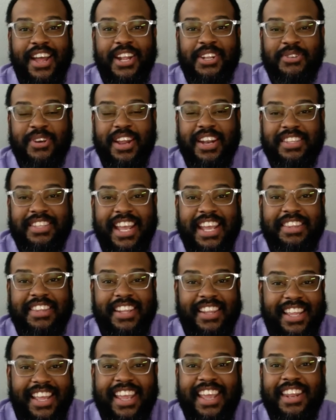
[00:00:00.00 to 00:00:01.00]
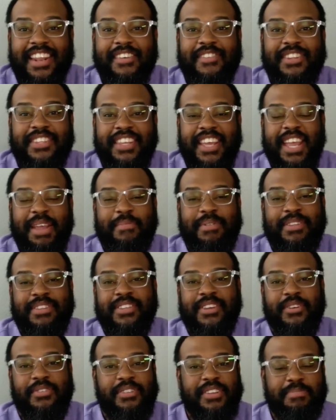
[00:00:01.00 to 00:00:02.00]
trying to take the lead of a team. And
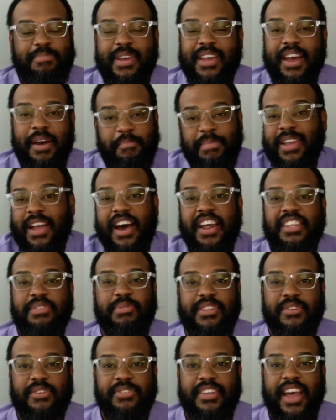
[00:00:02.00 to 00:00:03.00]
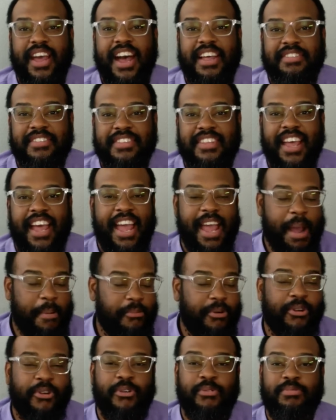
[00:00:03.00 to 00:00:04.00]
so you just be honest with those guys and say, hey,
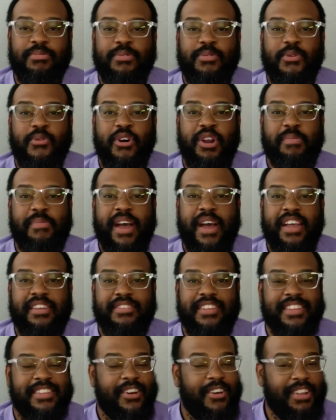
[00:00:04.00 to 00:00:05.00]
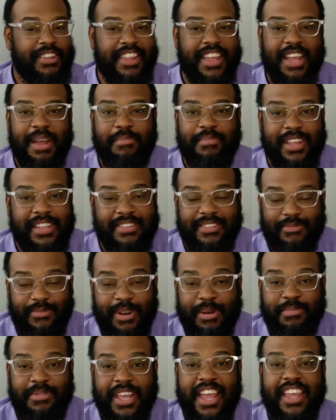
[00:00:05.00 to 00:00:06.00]
I'm recruiting 2 quarterbacks. That's the only thing that's
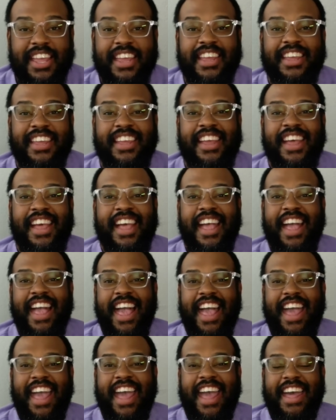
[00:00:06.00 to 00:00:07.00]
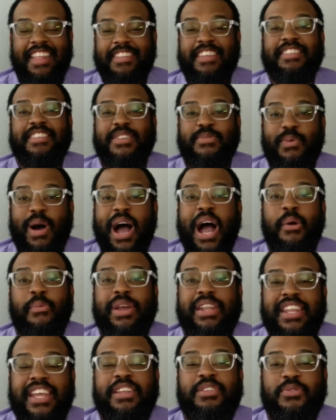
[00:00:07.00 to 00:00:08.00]
what I'm taking. And this is why
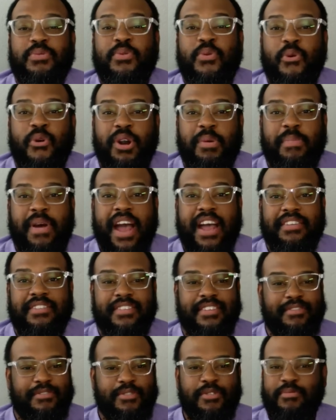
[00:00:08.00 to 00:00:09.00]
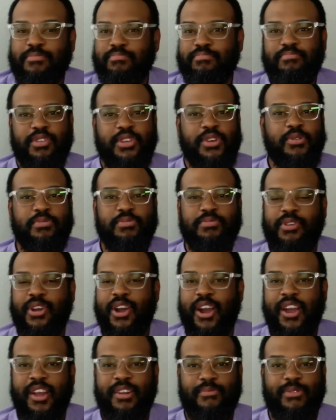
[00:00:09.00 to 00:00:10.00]
we need 2 quarterbacks. And you can use
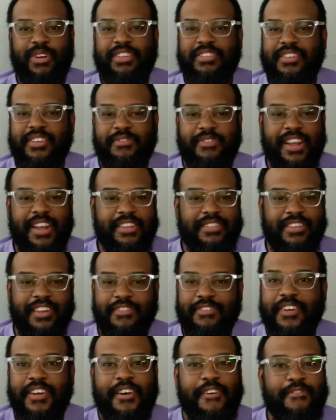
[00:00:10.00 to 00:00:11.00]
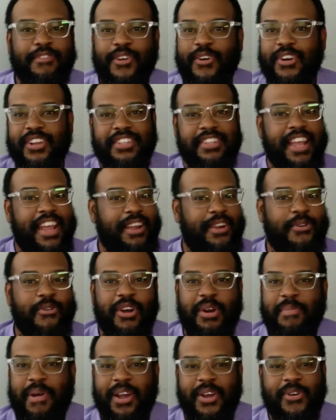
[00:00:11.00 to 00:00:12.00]
current recent events of Florida State
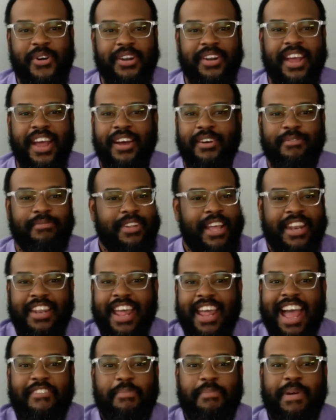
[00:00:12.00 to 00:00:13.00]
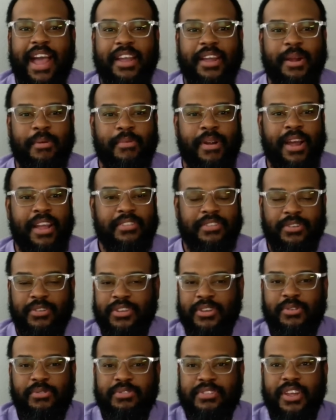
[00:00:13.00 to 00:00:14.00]
quarterback going down. They didn't have a backup, right? So
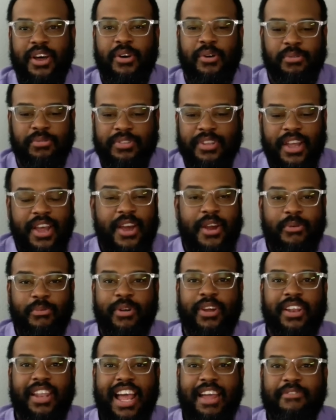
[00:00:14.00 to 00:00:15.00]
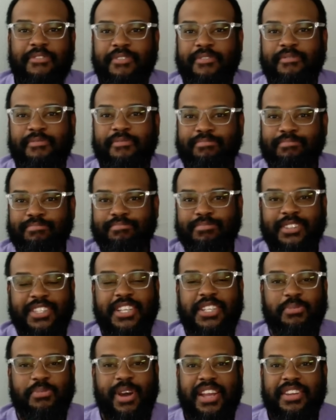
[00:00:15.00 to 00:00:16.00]
use those real life
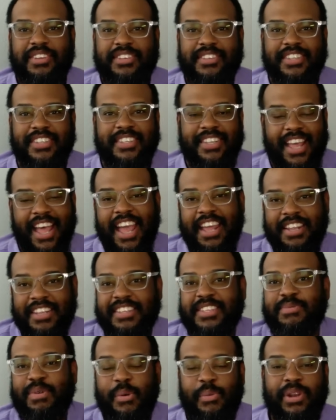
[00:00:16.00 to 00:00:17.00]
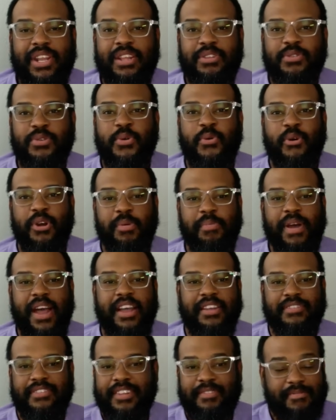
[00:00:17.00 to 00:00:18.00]
situations to say, hey, this is why we need 2
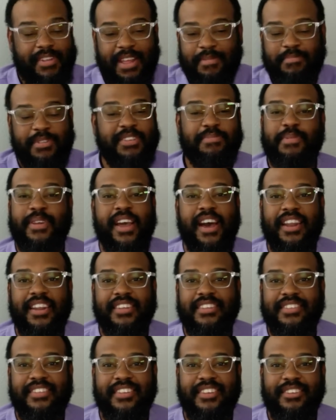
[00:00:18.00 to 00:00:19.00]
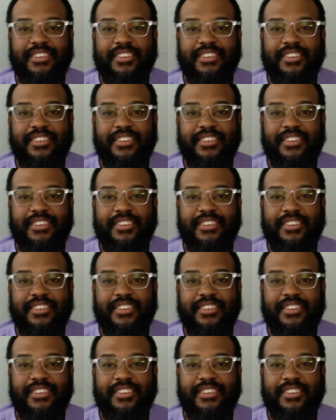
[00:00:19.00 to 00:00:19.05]
quarterbacks, and just be honest.